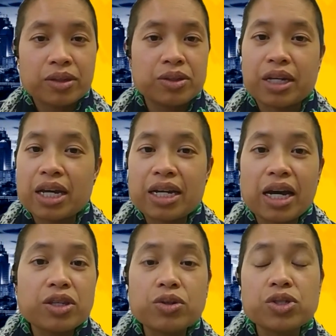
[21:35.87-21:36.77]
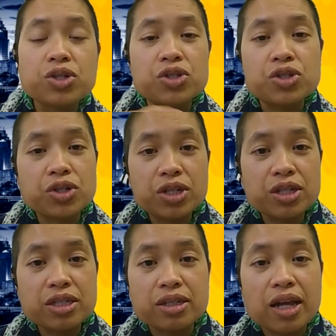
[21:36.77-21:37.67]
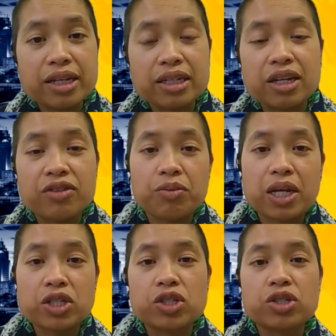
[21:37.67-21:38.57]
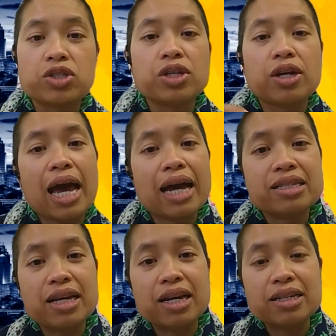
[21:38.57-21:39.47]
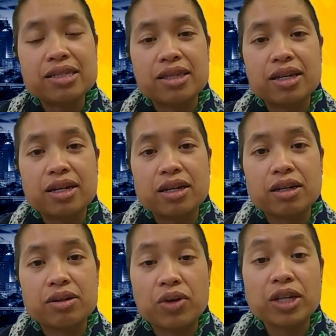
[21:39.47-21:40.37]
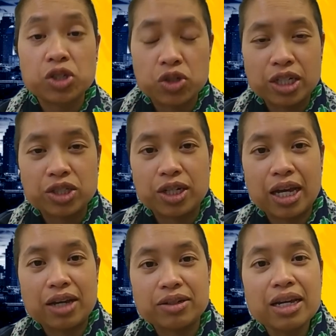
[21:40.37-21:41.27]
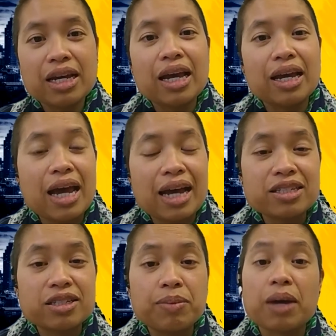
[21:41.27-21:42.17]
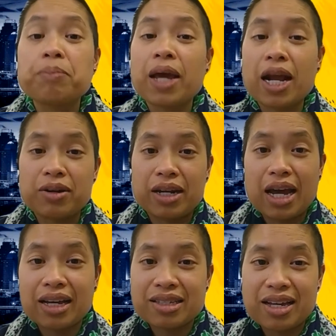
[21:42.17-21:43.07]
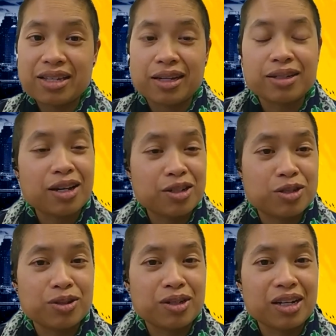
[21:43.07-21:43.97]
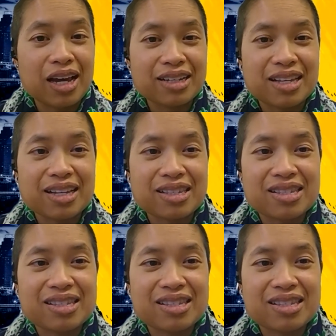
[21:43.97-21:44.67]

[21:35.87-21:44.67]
You cannot use your students' login information to access the registration account. It has to be a parent access and not a student access.